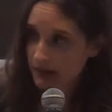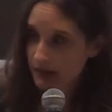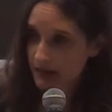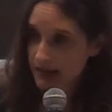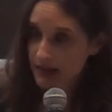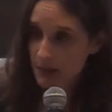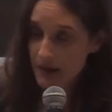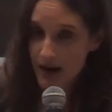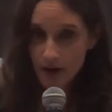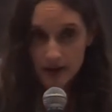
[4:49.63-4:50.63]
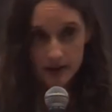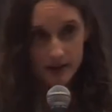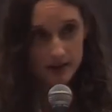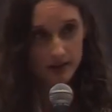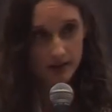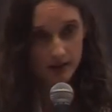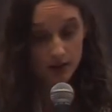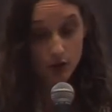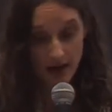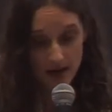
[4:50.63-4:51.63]
killing parents,
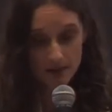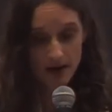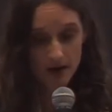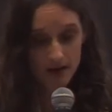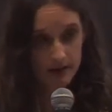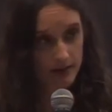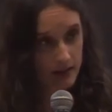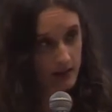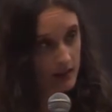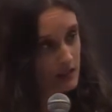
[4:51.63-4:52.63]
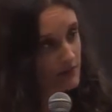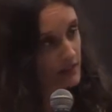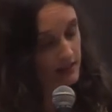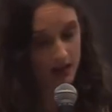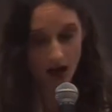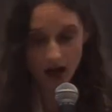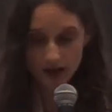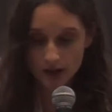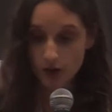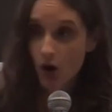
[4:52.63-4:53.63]
grandparents, leaving a
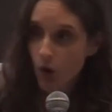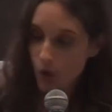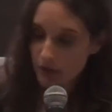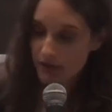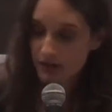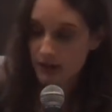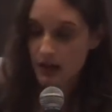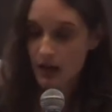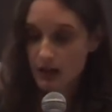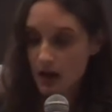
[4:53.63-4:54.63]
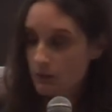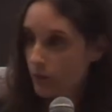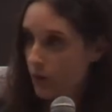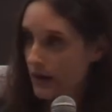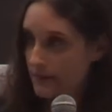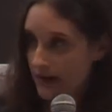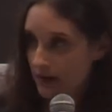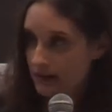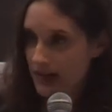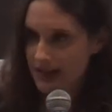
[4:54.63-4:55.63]
toddler orphaned, a young boy
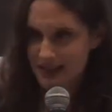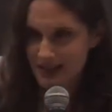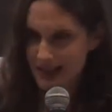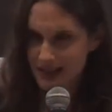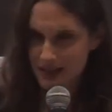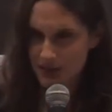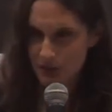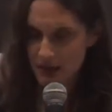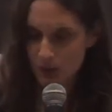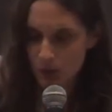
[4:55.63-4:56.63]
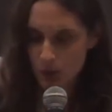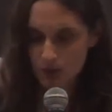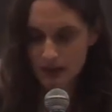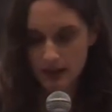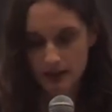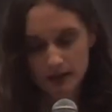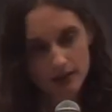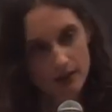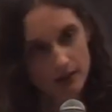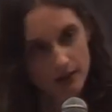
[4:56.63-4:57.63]
paralyzed, dozens of people wounded.
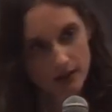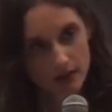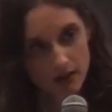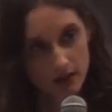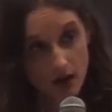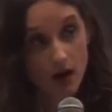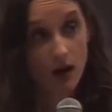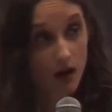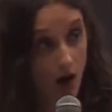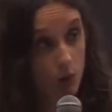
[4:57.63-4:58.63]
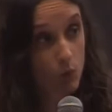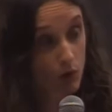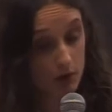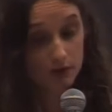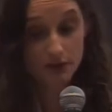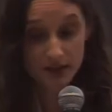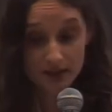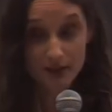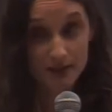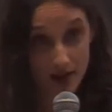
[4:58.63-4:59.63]
Our world
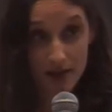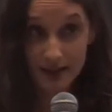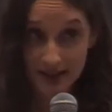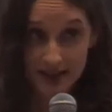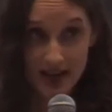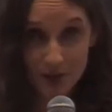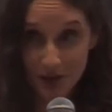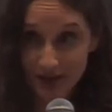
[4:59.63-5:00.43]
feels unstable.